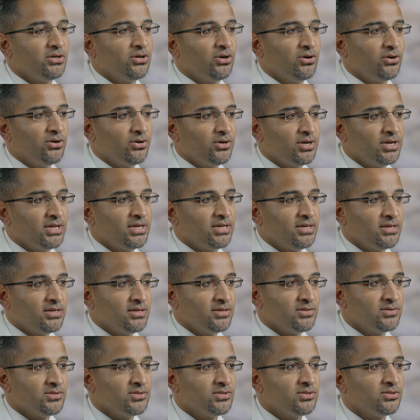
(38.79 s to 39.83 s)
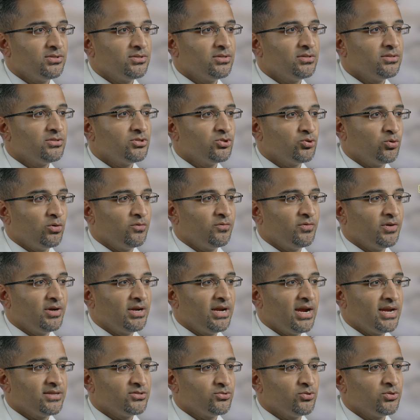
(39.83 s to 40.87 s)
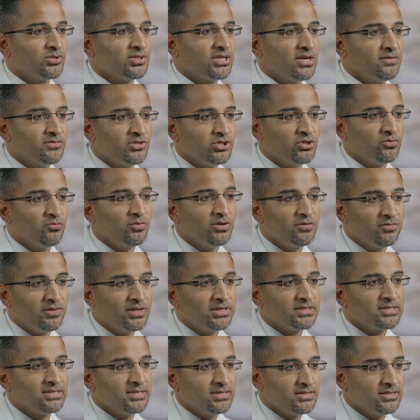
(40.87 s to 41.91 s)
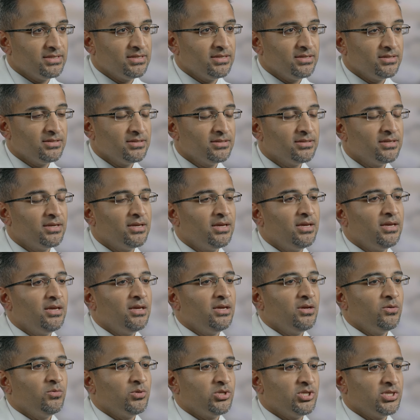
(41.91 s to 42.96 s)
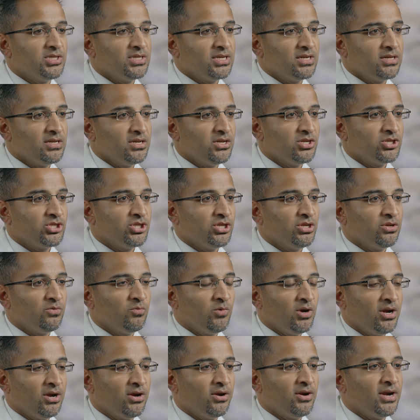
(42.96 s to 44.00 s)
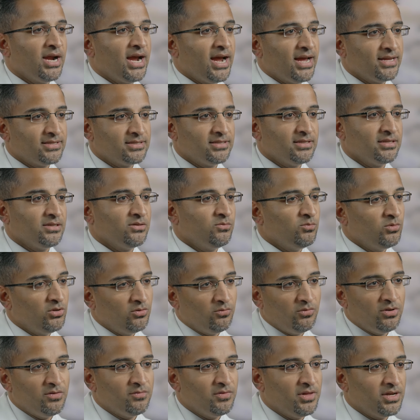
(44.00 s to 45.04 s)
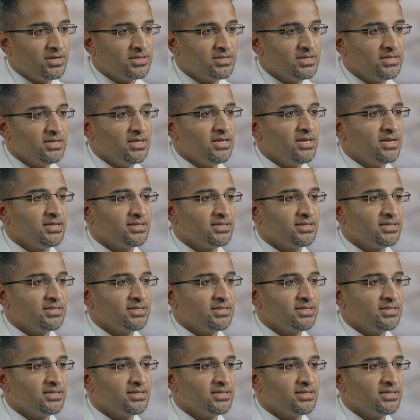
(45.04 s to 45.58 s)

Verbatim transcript: GERD is short for gastroesophageal reflux disease, which is a condition where acid will reflux into the